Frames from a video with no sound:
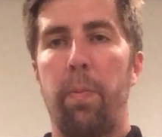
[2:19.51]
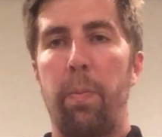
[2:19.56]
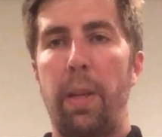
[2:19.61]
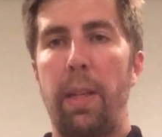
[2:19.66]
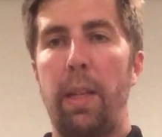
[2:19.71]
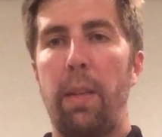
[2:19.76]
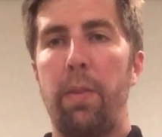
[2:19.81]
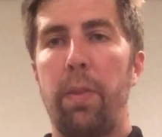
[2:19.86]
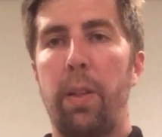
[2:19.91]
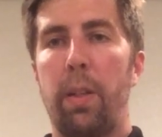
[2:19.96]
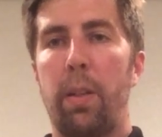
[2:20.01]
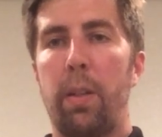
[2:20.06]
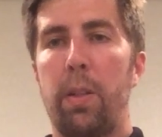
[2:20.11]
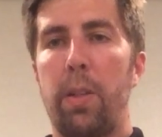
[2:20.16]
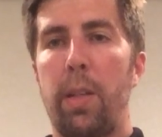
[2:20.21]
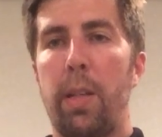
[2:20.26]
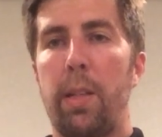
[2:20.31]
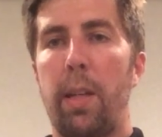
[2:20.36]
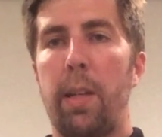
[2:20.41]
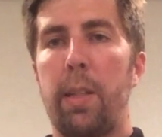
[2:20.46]
Pinky finger
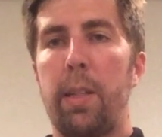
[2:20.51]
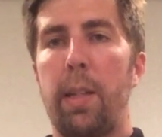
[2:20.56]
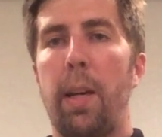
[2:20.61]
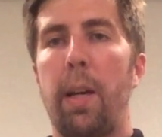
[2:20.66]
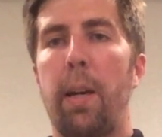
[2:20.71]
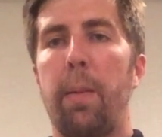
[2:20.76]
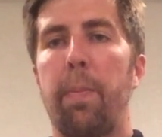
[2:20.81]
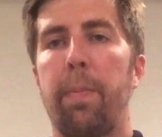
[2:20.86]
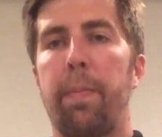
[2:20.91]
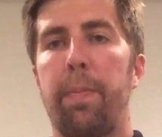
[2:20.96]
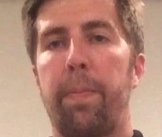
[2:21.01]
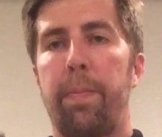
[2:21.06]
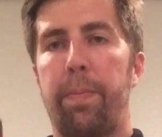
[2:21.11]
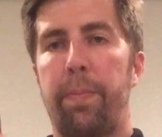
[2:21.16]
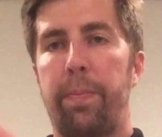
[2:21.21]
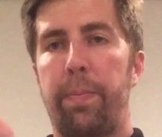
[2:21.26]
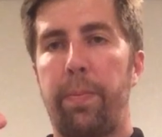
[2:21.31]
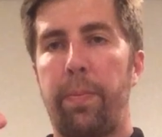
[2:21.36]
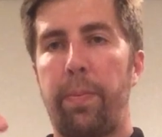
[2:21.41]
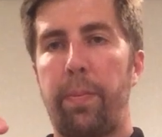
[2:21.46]
sits on top,
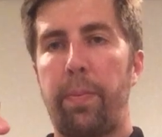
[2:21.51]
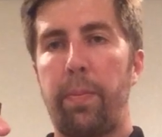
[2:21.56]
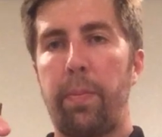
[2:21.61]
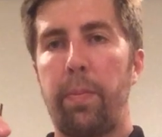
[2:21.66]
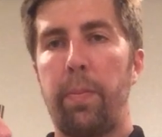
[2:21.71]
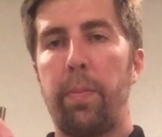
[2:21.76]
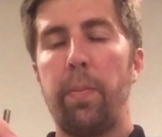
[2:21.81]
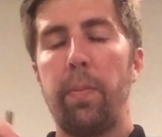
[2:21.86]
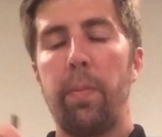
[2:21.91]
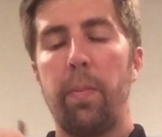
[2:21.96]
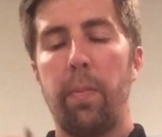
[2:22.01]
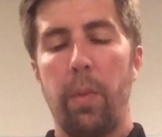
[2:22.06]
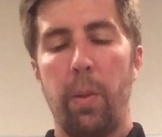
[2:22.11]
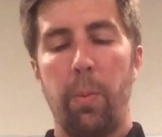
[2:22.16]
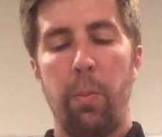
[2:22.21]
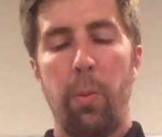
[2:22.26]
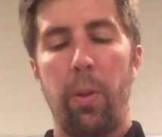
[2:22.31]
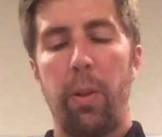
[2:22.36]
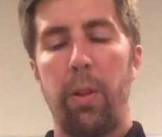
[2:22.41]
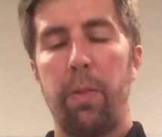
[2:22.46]

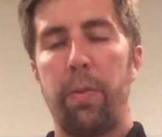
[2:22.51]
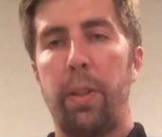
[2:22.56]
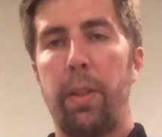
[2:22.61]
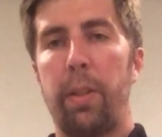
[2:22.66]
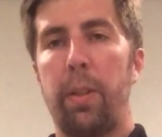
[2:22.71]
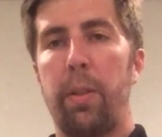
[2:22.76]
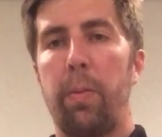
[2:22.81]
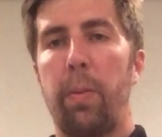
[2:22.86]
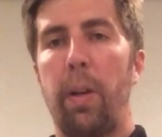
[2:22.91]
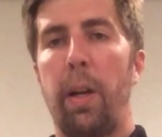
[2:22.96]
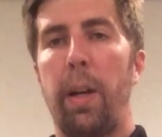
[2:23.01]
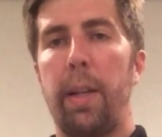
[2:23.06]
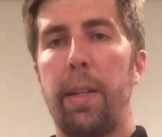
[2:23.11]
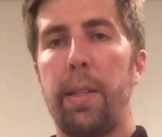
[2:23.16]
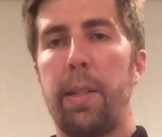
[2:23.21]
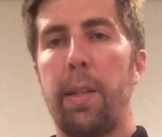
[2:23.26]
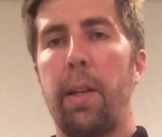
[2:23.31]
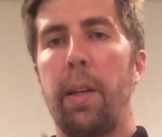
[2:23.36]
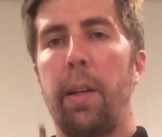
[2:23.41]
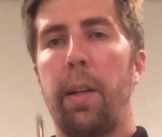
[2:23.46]
pointer finger
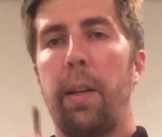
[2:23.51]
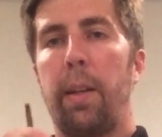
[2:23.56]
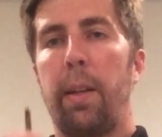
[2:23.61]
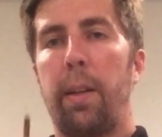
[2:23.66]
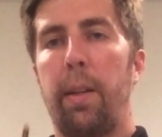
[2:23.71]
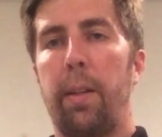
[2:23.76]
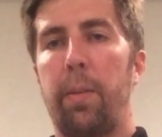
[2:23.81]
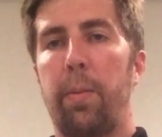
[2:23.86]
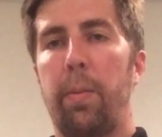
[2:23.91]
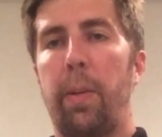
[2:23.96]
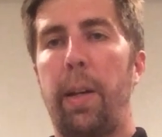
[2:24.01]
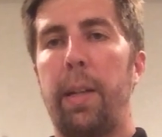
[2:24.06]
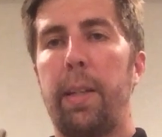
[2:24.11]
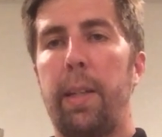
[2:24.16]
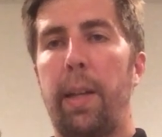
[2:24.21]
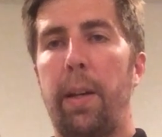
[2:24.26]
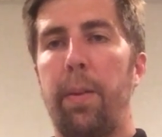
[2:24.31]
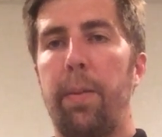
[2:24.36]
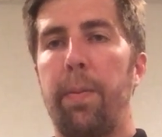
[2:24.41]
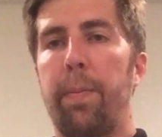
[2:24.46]
rides right
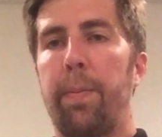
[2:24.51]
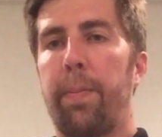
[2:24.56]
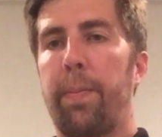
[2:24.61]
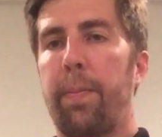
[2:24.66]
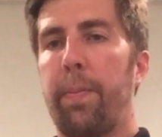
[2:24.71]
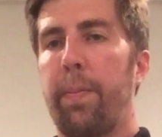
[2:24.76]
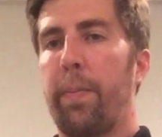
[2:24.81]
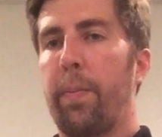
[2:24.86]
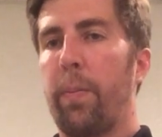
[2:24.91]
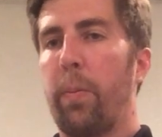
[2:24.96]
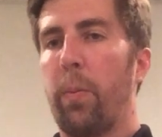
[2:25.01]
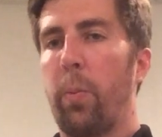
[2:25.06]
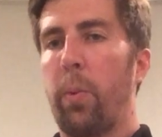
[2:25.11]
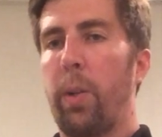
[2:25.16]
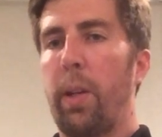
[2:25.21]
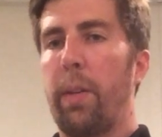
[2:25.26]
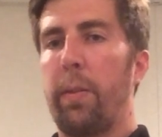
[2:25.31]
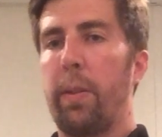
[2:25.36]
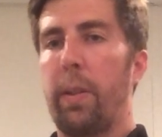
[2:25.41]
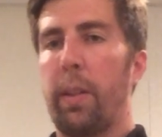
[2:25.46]
down
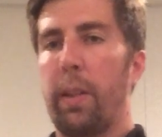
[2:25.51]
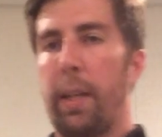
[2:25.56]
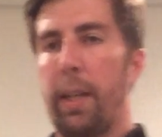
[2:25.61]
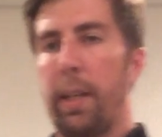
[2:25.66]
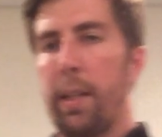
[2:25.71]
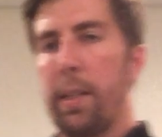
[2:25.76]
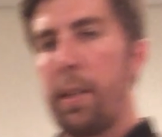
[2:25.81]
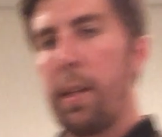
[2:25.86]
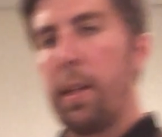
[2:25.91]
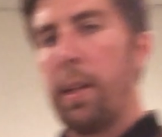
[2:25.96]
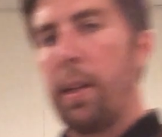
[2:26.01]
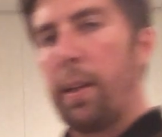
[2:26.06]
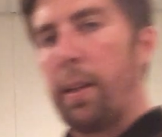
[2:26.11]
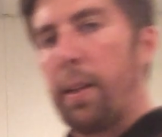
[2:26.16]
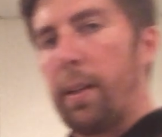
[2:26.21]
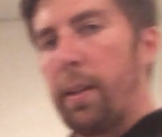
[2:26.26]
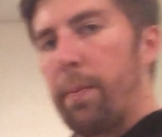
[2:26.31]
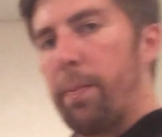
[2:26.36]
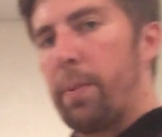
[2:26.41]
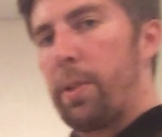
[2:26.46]
wherever it lands.
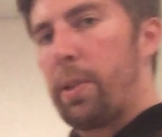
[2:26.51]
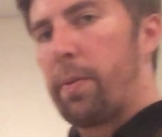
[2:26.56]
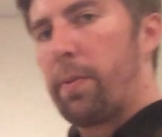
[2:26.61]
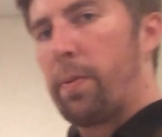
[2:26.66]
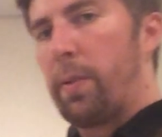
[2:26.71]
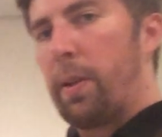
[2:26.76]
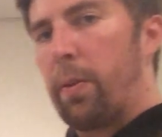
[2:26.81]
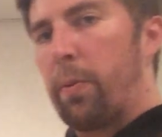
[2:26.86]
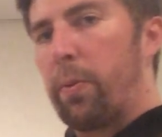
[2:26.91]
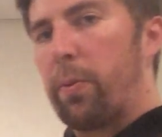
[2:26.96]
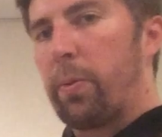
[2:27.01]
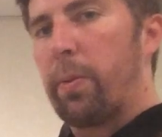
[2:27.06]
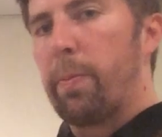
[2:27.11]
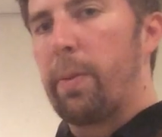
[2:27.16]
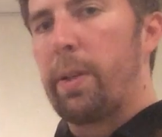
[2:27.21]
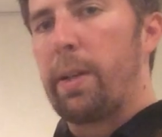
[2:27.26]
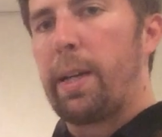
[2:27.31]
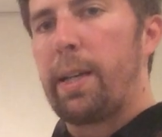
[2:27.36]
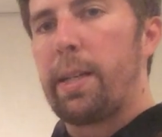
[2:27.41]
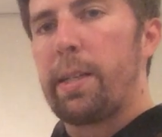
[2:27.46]
Form
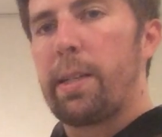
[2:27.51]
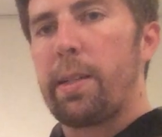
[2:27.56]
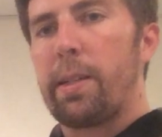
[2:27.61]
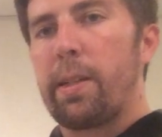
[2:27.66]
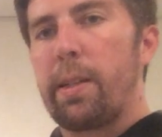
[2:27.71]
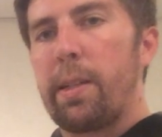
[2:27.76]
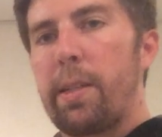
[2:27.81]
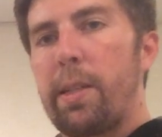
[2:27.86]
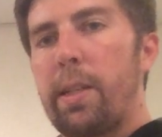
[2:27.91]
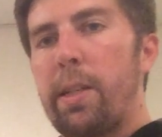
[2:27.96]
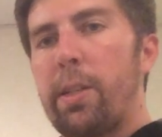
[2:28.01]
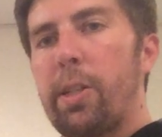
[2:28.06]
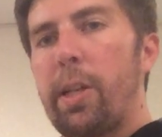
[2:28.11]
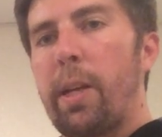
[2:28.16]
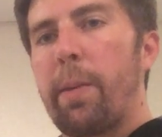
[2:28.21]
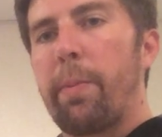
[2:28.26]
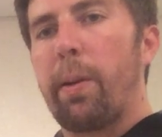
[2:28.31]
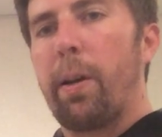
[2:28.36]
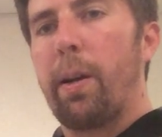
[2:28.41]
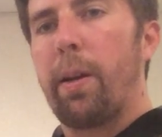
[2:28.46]
a nice C
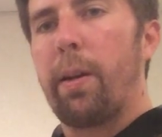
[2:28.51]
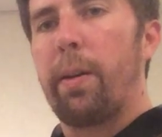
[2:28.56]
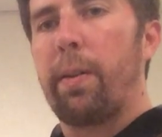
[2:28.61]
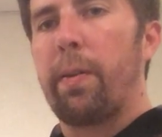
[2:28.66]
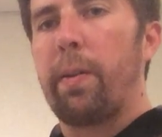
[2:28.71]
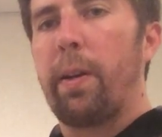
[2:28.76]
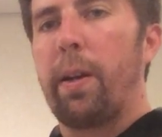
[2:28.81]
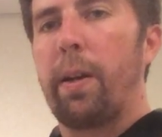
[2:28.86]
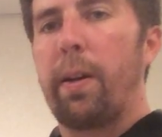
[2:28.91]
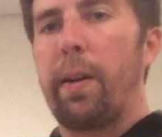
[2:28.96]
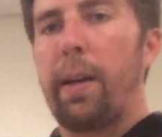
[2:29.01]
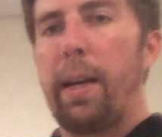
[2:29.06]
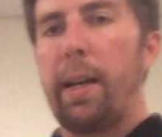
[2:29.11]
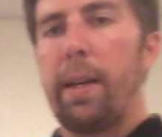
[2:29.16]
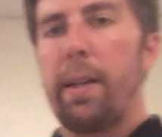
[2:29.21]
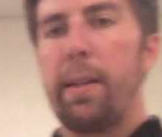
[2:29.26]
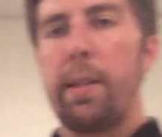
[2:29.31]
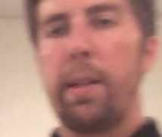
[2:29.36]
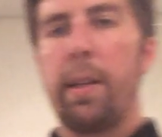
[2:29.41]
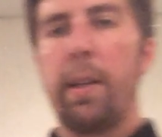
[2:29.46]
shape on our
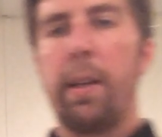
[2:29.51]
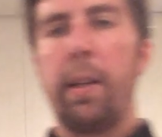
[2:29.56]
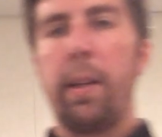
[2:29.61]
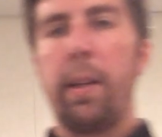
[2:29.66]
hand.